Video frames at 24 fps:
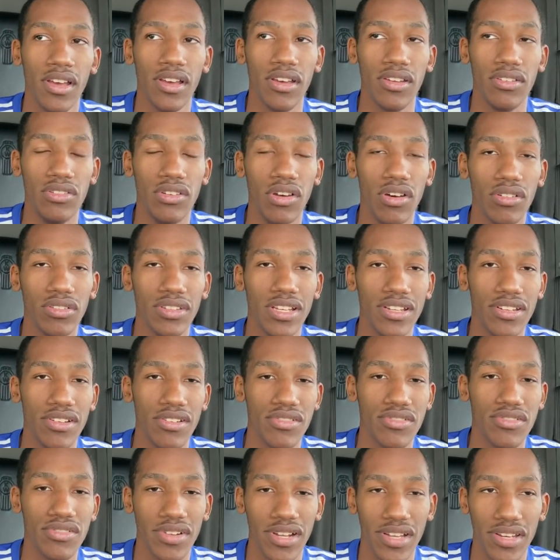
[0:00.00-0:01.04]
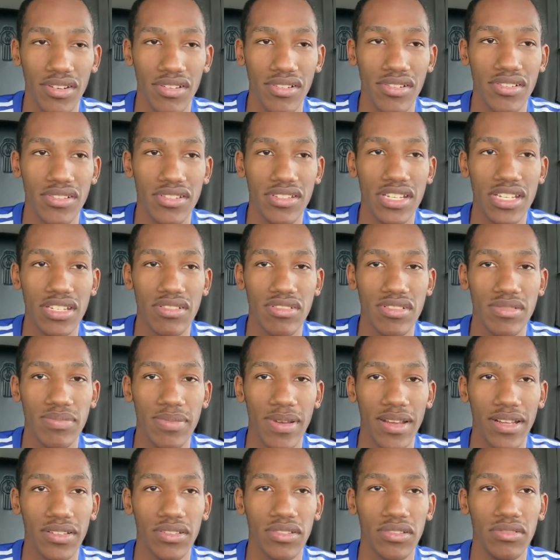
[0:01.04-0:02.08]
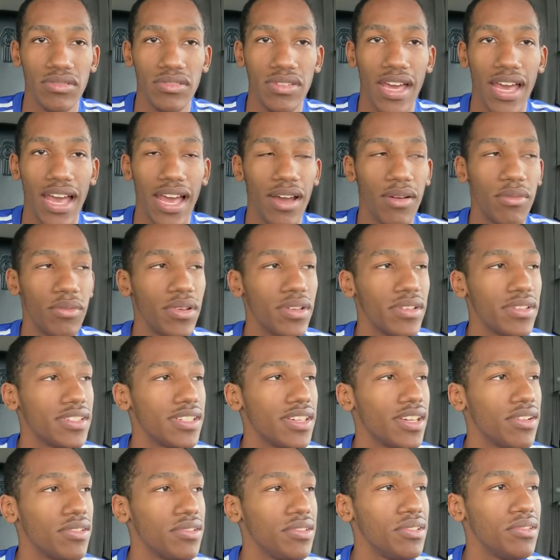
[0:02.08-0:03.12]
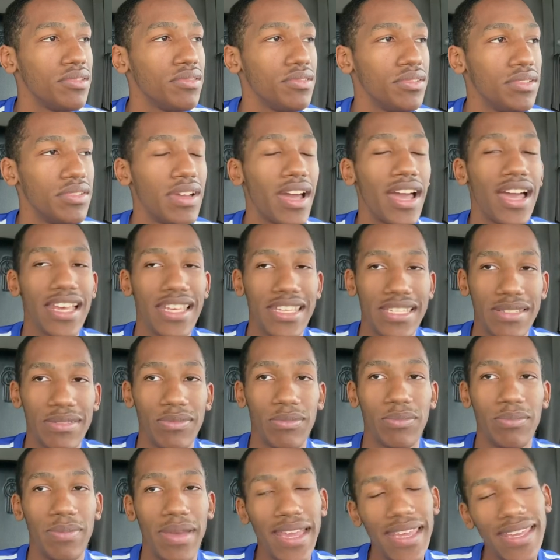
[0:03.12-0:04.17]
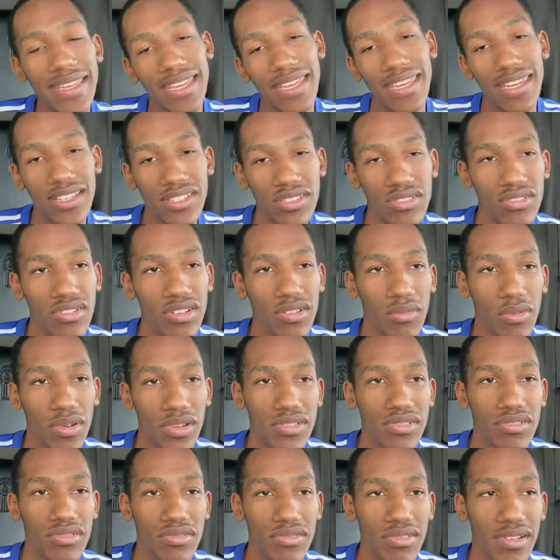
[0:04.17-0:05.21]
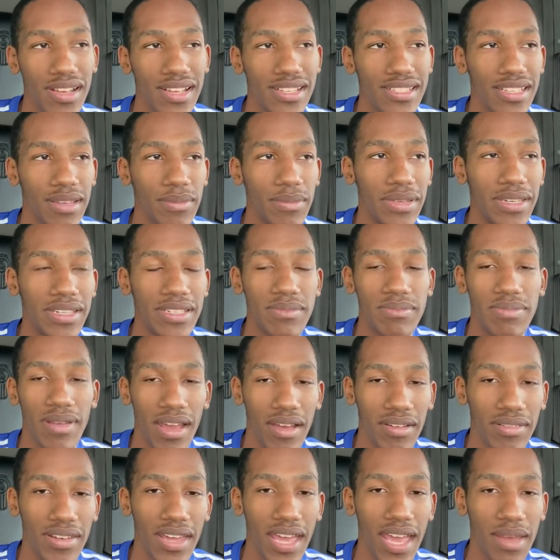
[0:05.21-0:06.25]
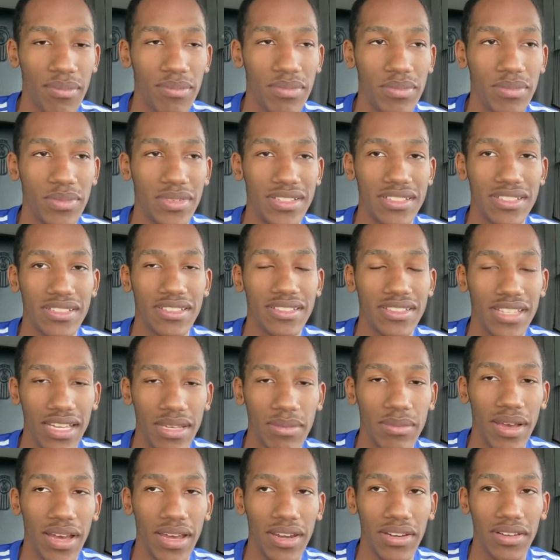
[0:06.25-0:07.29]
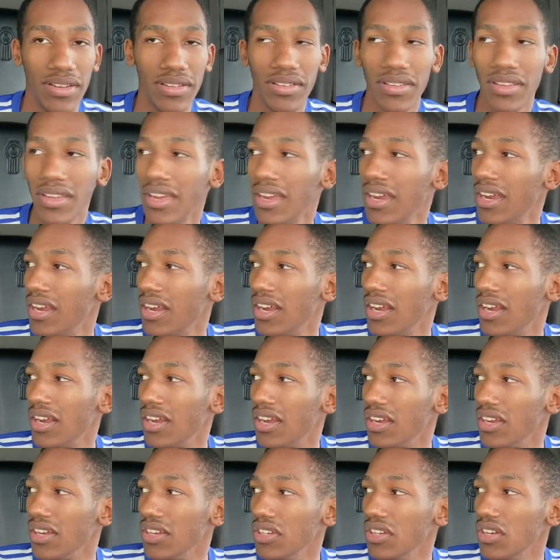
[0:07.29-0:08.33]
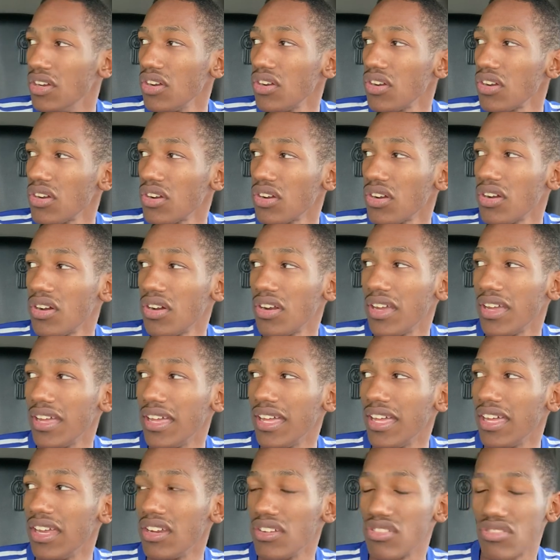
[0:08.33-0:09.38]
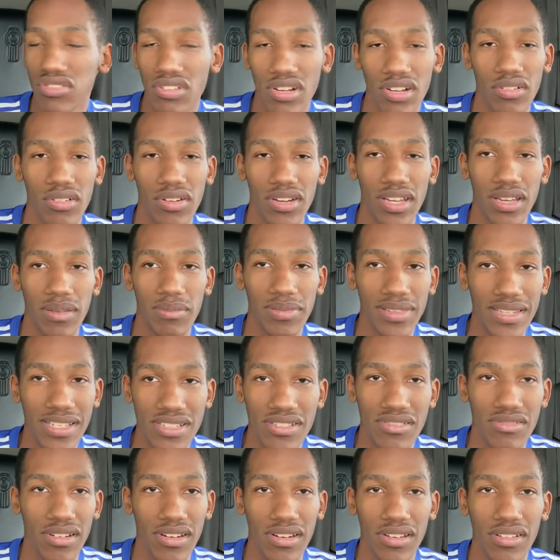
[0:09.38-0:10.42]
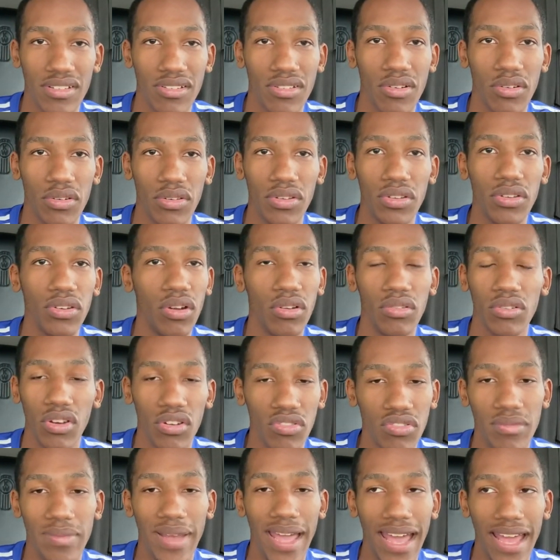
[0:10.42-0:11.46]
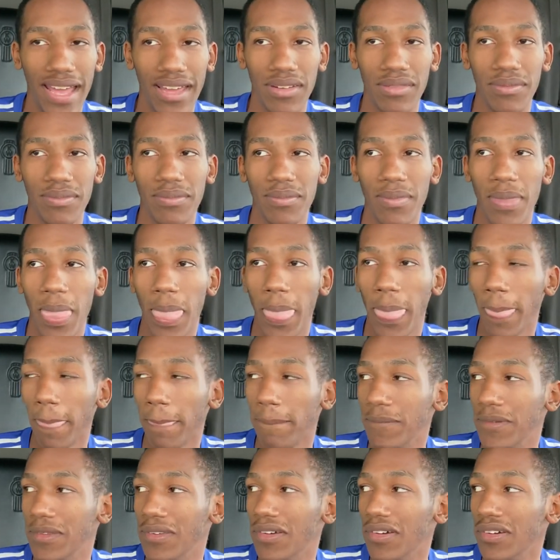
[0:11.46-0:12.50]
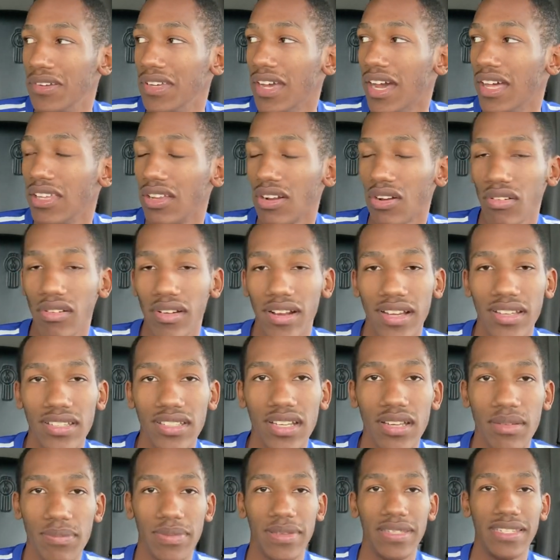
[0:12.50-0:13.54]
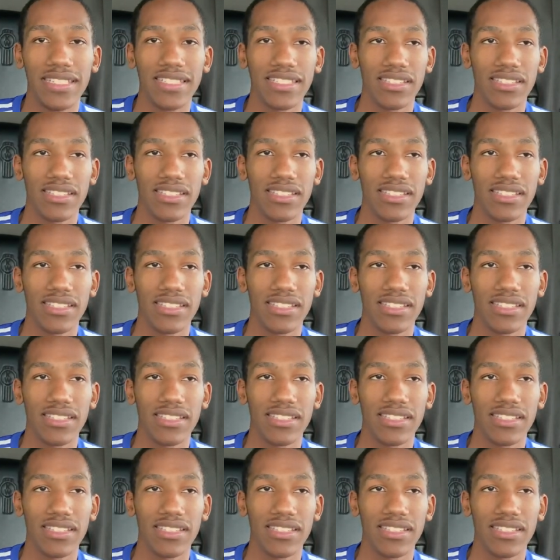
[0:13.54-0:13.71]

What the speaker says: don't let your trainers disrespect you. Now, I will tell you, you guys may get into it once or twice. I mean, it's bound to happen, because just think about it. You're in a truck with a complete stranger who you don't know from Adam. You know, y'all are crammed up in this